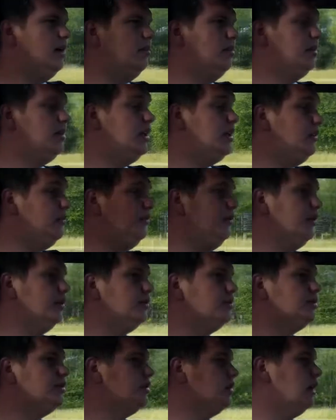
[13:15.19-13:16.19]
But in the
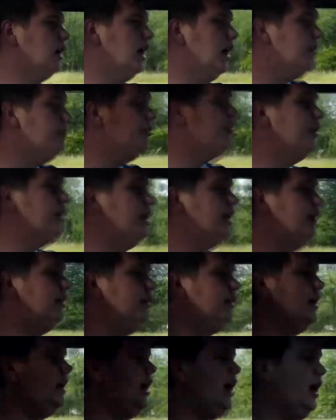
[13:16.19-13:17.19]
future I
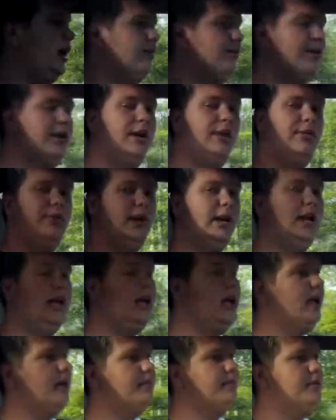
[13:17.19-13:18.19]

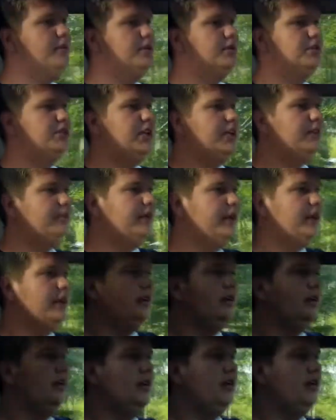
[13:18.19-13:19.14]
really am considering